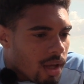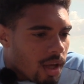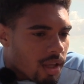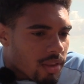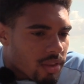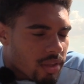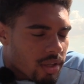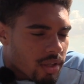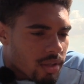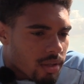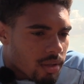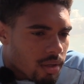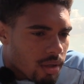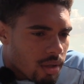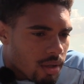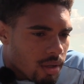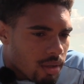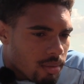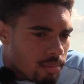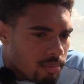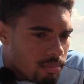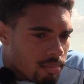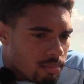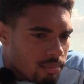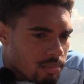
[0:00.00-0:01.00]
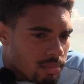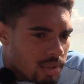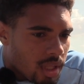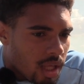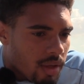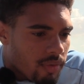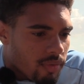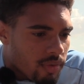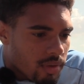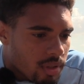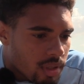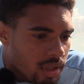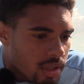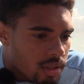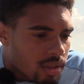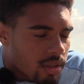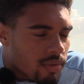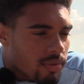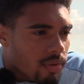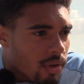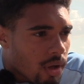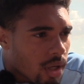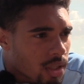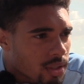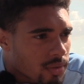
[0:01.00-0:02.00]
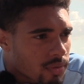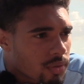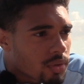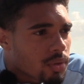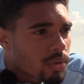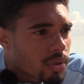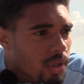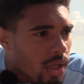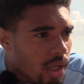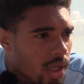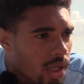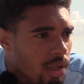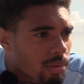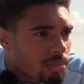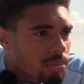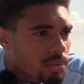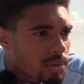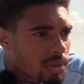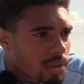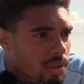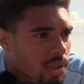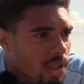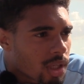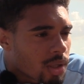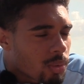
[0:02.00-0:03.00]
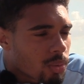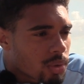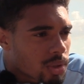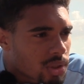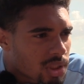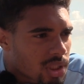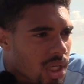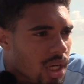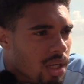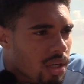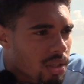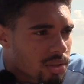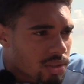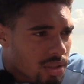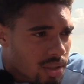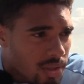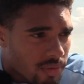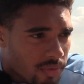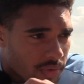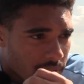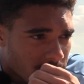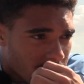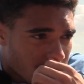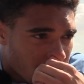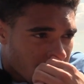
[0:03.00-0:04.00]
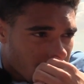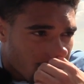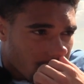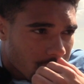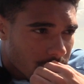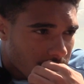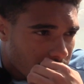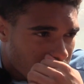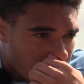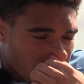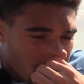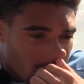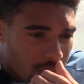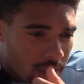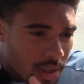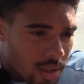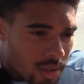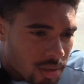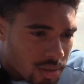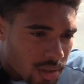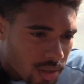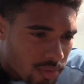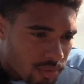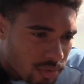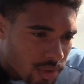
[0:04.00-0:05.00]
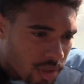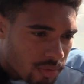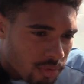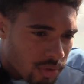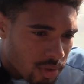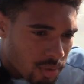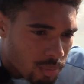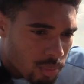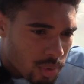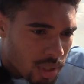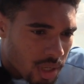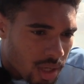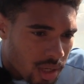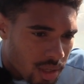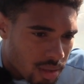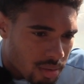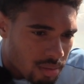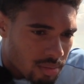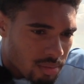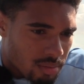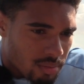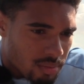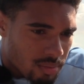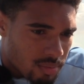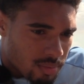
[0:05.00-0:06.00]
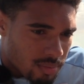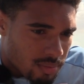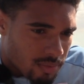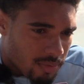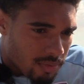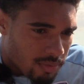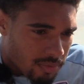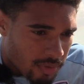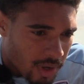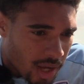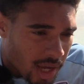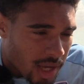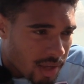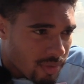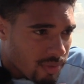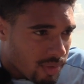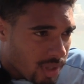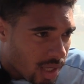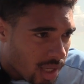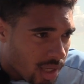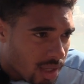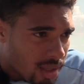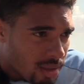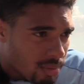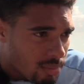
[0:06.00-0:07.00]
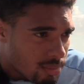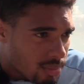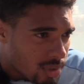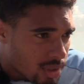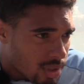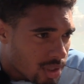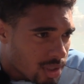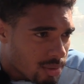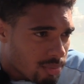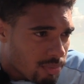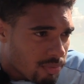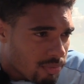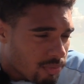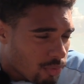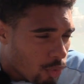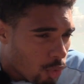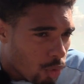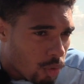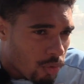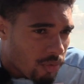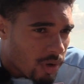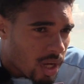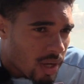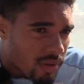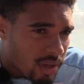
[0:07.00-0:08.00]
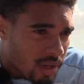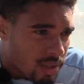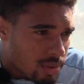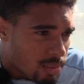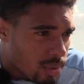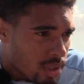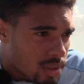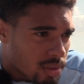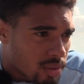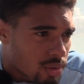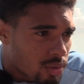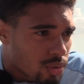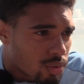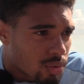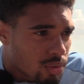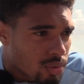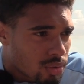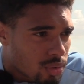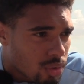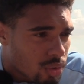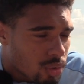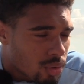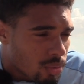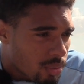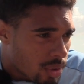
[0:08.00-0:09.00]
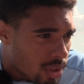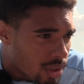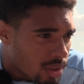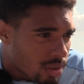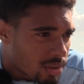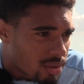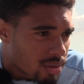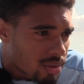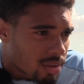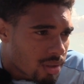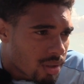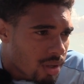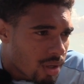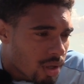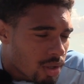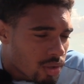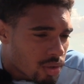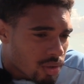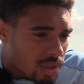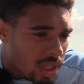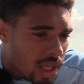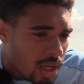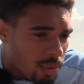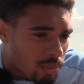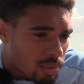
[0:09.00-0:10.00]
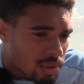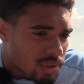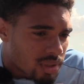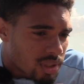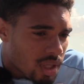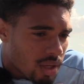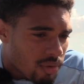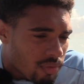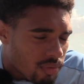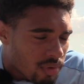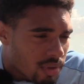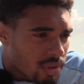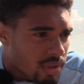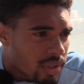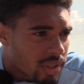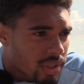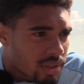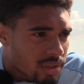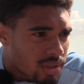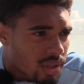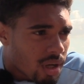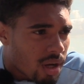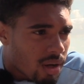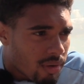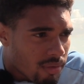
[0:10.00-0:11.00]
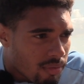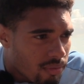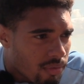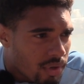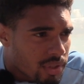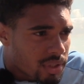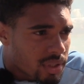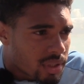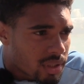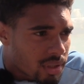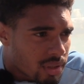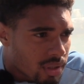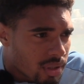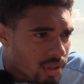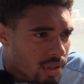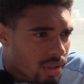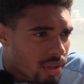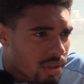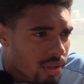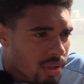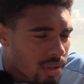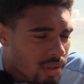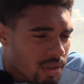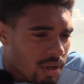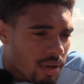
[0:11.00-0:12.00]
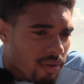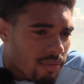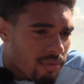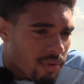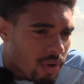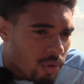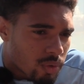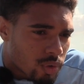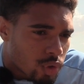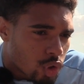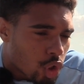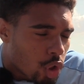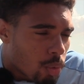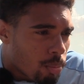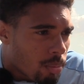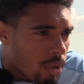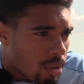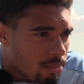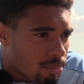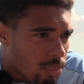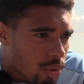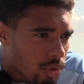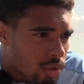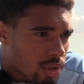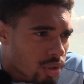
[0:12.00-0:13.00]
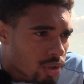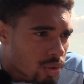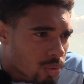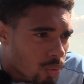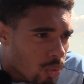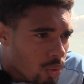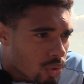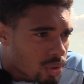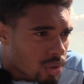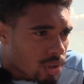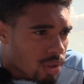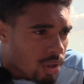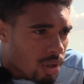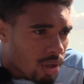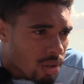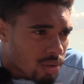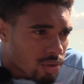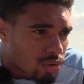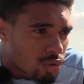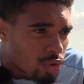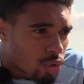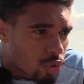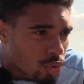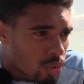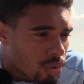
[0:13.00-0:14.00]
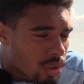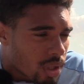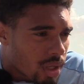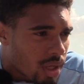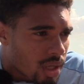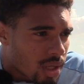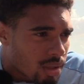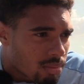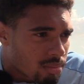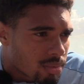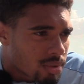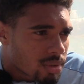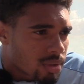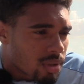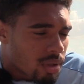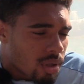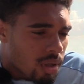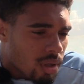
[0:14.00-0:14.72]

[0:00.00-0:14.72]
I think definitely in the first few games, it was challenging physically. So I think we had 5 games in this, 4 or 5 games space for 2 weeks. So that was definitely tough physically. I felt it on my body towards the last 2 games.